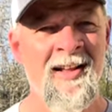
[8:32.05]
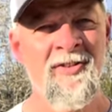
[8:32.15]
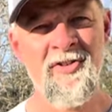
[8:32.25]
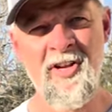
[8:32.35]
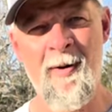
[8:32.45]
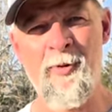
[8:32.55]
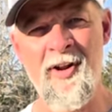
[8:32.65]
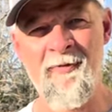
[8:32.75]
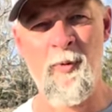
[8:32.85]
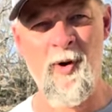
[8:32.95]
There's a couple
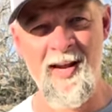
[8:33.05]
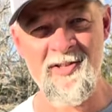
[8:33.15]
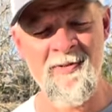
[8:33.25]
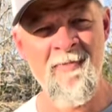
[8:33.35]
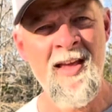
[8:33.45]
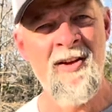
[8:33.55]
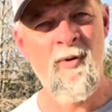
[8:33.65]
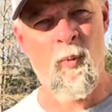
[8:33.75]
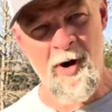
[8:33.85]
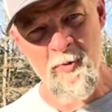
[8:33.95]
different ways.
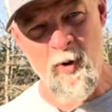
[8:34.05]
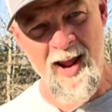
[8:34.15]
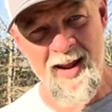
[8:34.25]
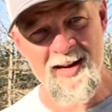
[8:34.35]
One way